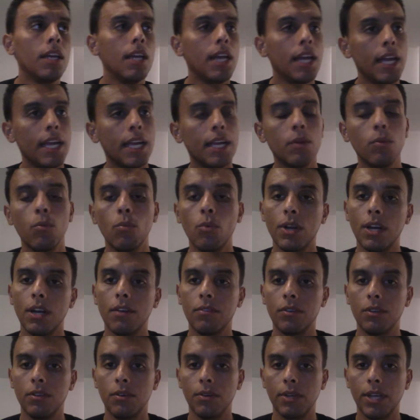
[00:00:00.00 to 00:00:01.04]
Hey,
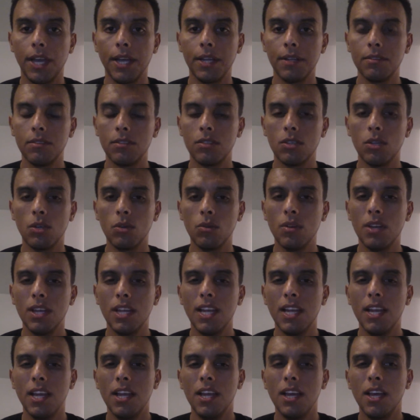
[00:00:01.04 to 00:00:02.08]
whatever, okay? So
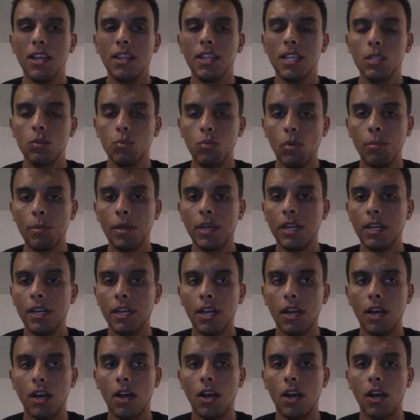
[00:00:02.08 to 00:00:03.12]
these
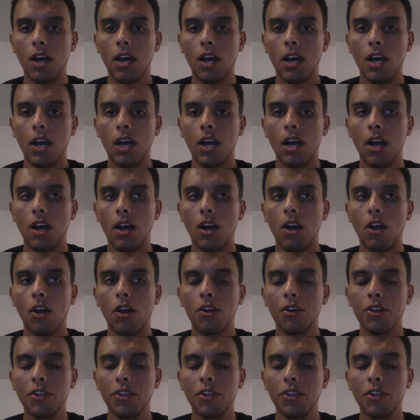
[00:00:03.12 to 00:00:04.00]
women are